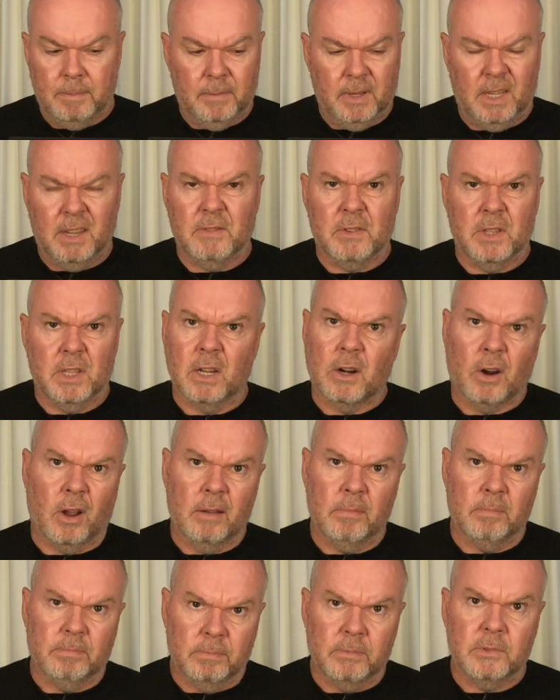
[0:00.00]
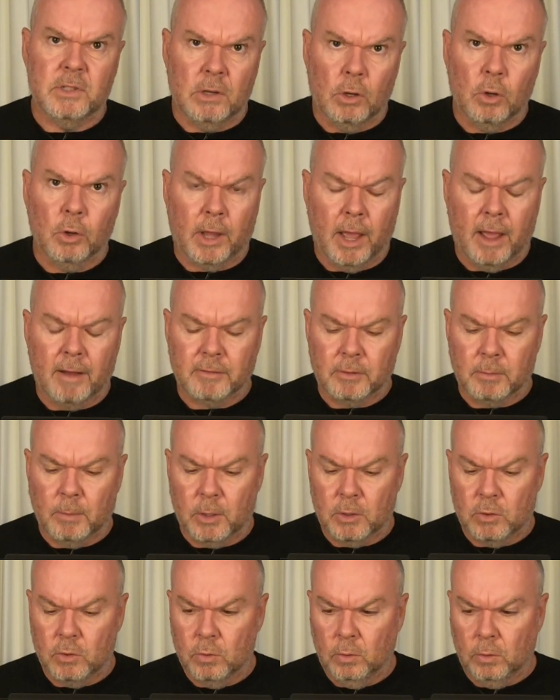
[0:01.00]
given that I look after
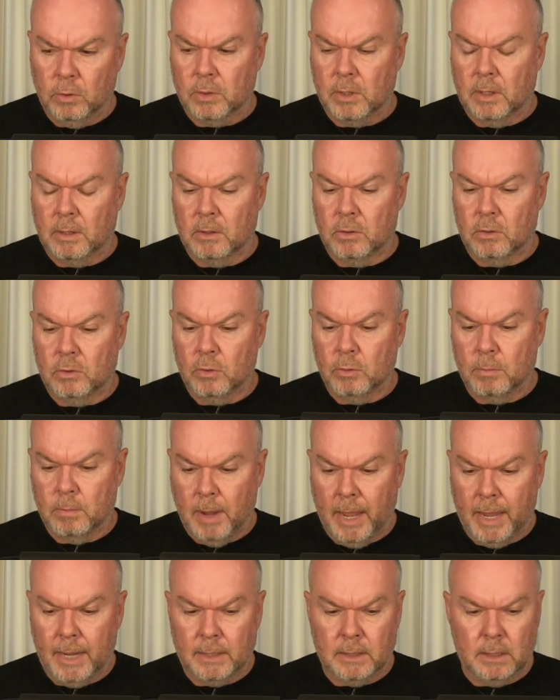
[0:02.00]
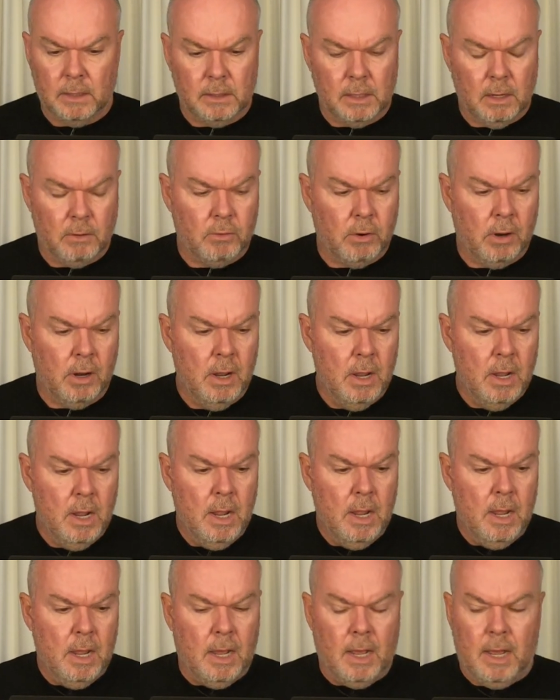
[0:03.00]
my tools and tool bags, etc.
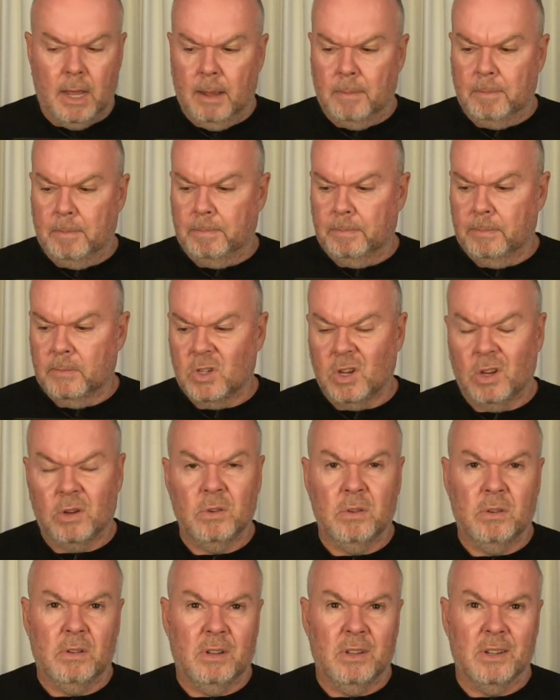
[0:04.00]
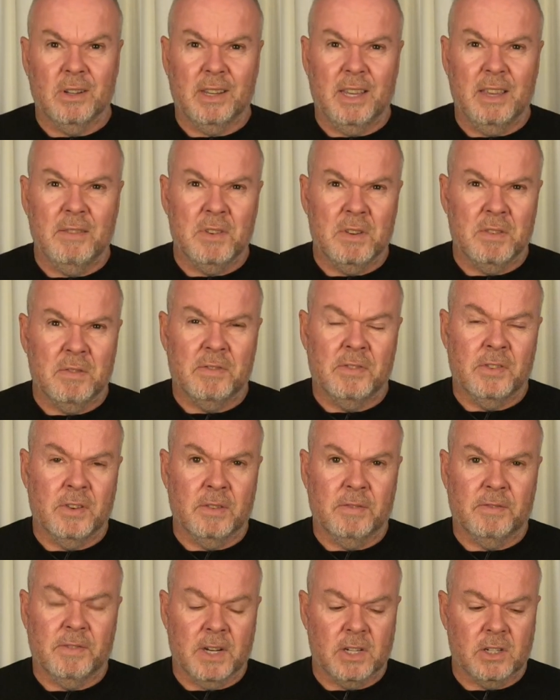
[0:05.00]
So look, even
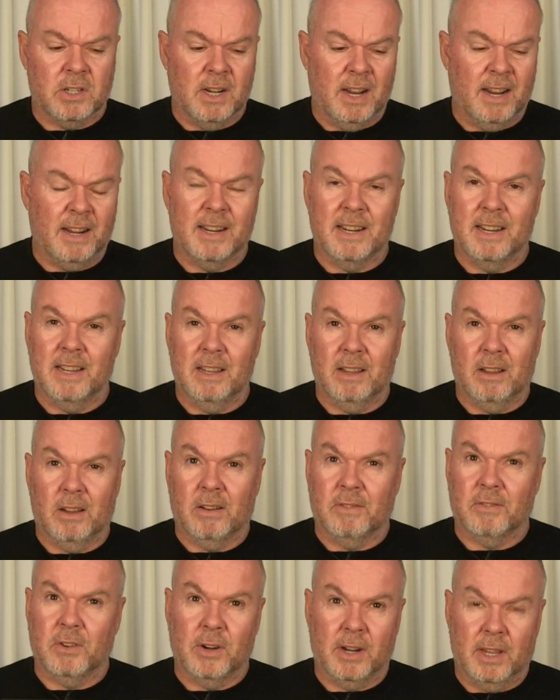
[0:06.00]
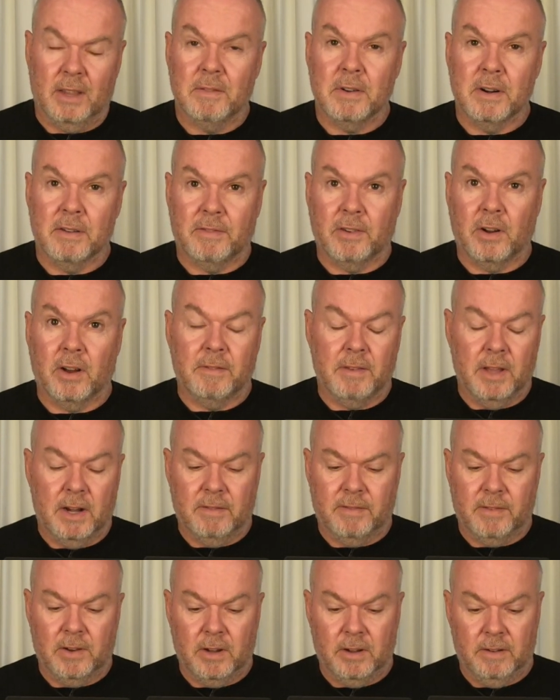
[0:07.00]
for functionality, I've got to give it a 5 out
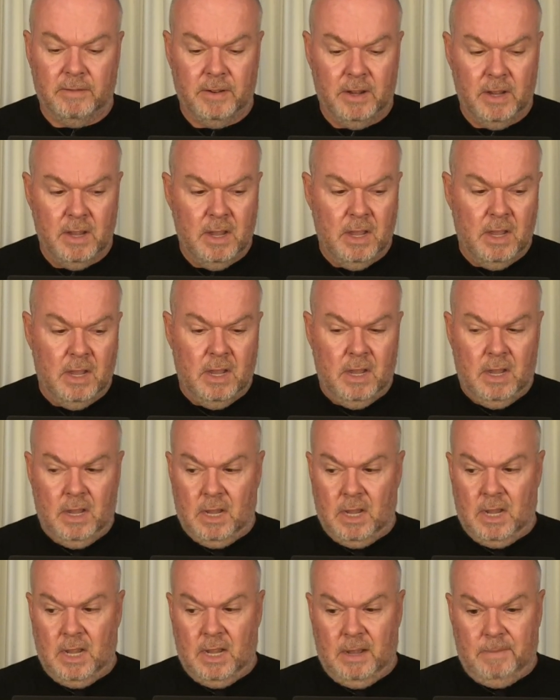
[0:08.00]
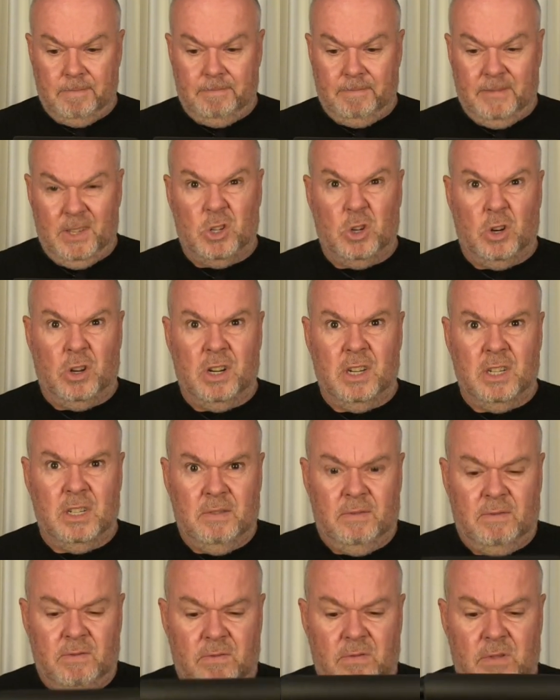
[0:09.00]
of 5. The Chinese
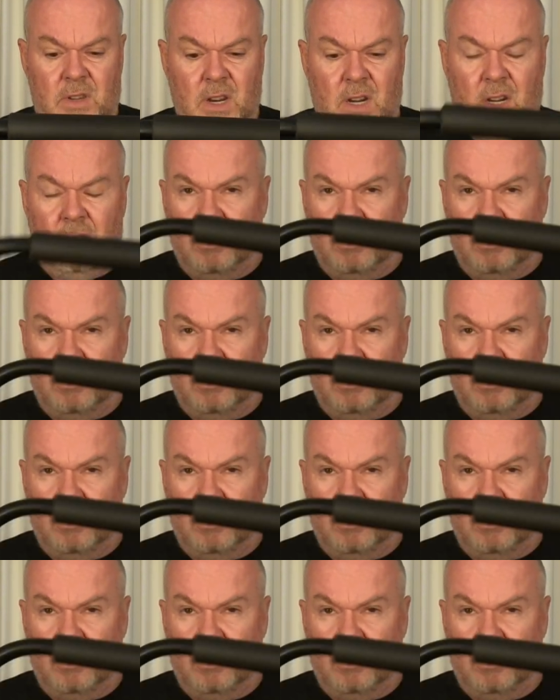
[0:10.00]
have done a